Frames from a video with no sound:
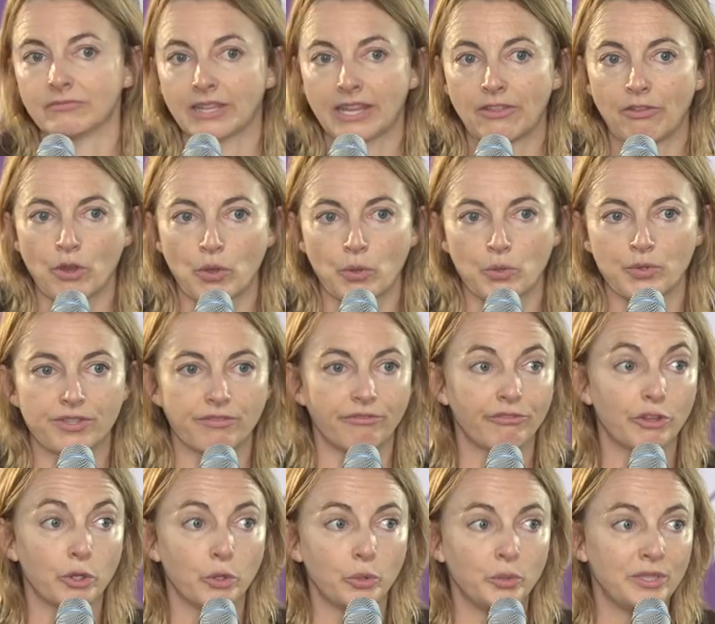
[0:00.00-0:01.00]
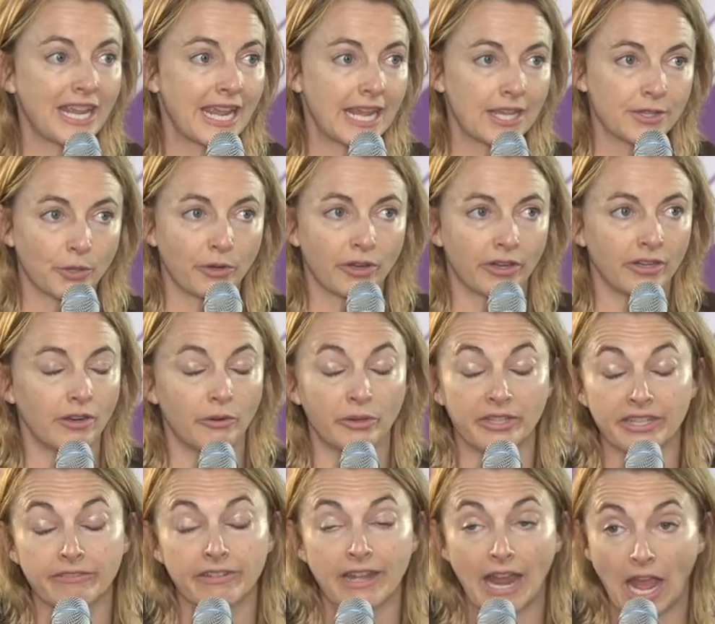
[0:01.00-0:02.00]
in those few days or, or
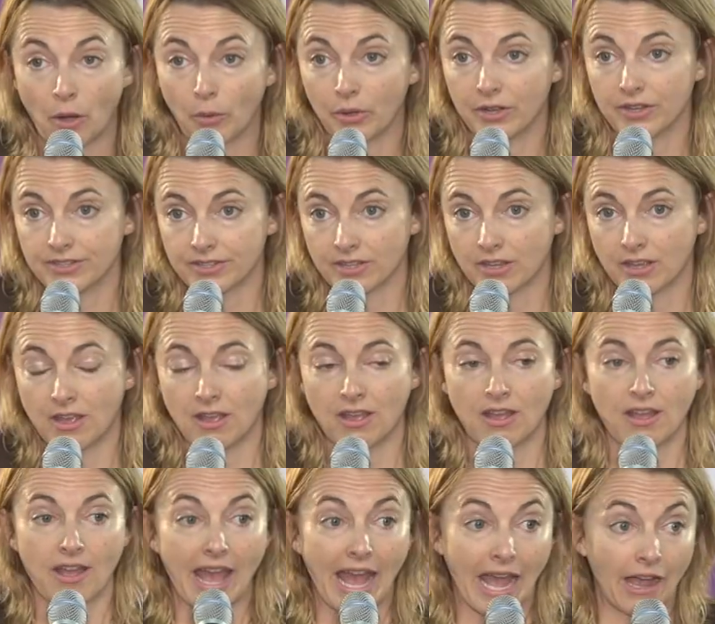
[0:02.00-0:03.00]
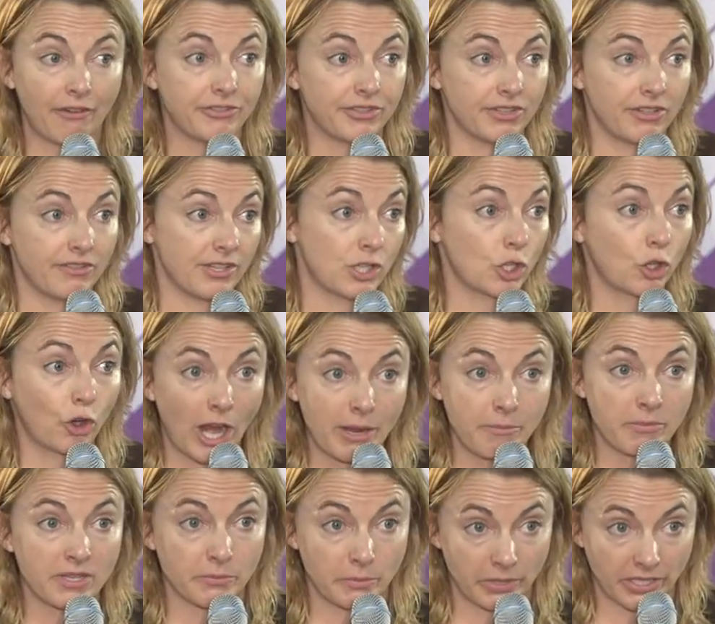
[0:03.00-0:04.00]
even hours after this
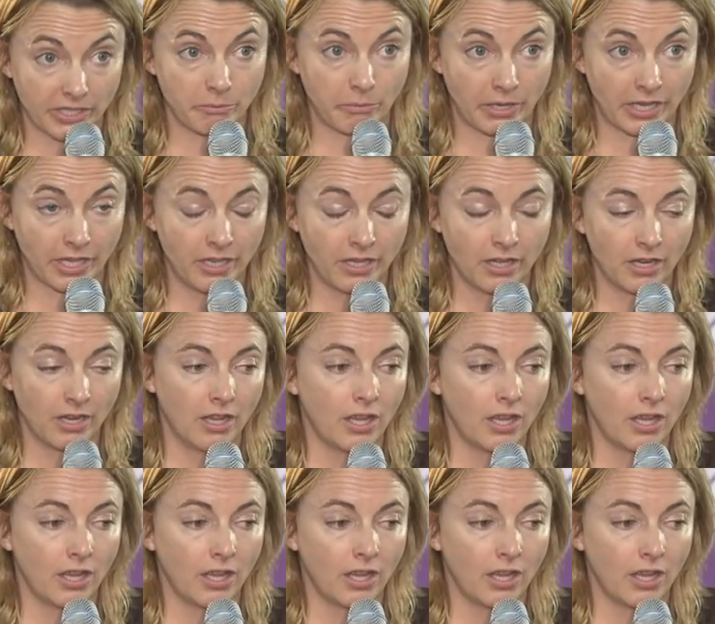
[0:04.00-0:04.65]
crime has been committed,